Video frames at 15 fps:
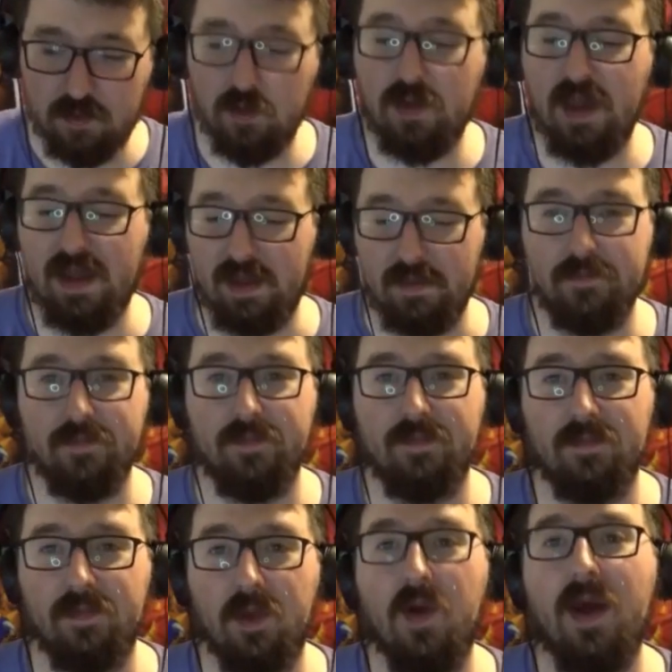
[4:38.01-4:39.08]
Go get, get it. it.
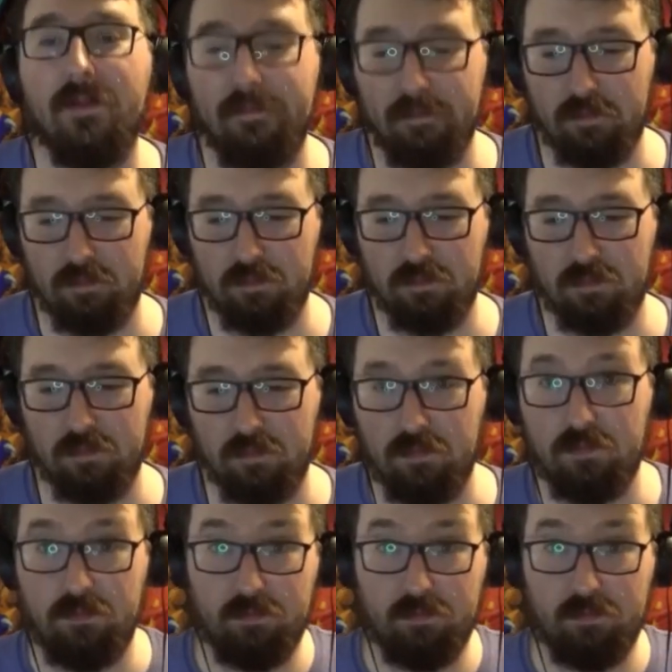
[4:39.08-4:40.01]
Go on. That's right.